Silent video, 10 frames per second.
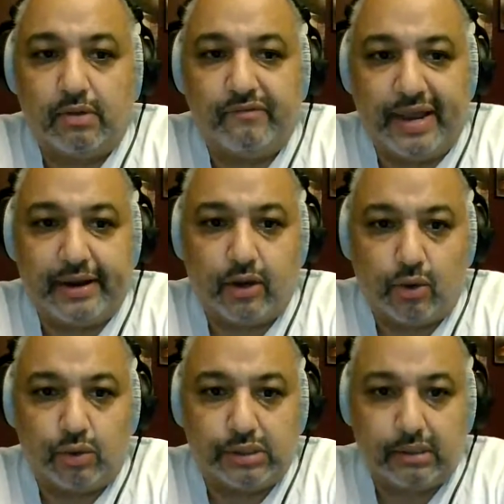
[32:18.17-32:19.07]
Van
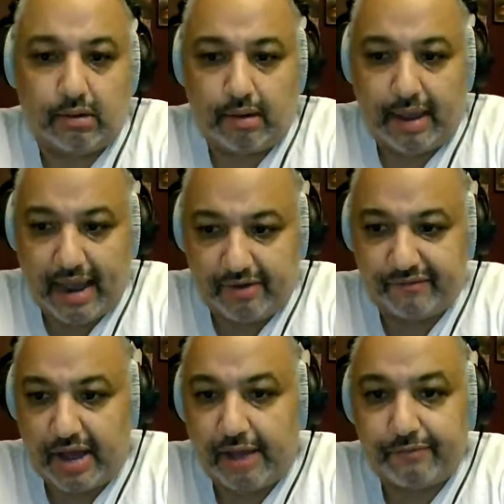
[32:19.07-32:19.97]
Goghs out of
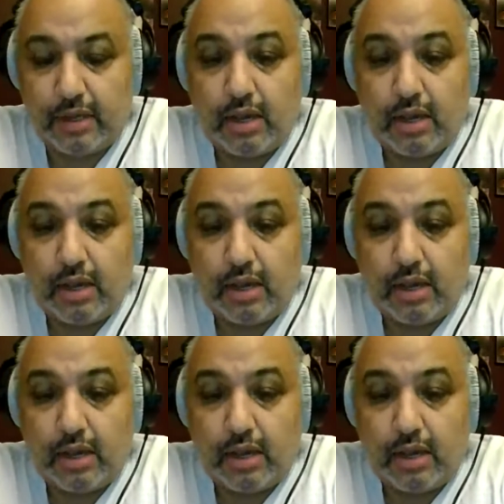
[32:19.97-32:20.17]
5.